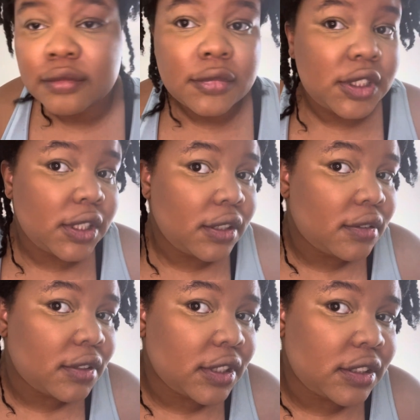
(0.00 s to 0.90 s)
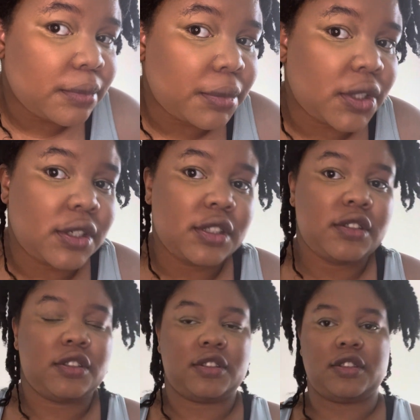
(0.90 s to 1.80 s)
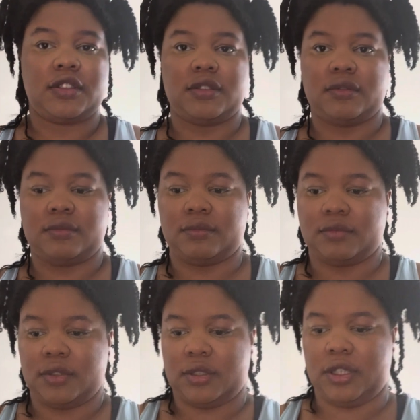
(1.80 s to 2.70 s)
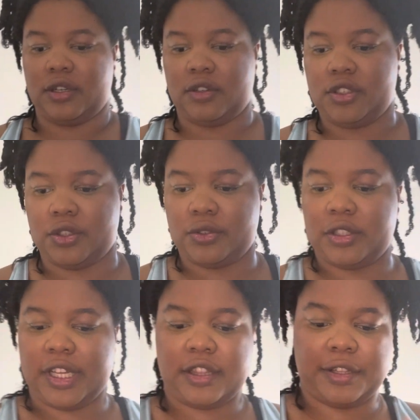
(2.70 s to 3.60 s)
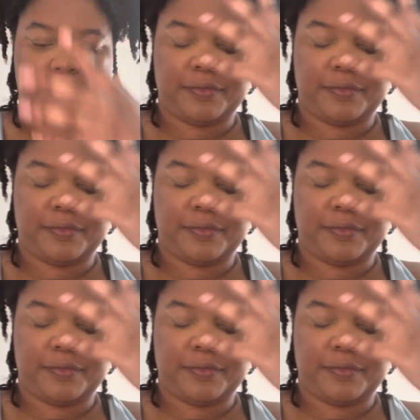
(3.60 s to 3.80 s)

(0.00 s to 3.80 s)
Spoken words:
See, nice and bronzed. And also set the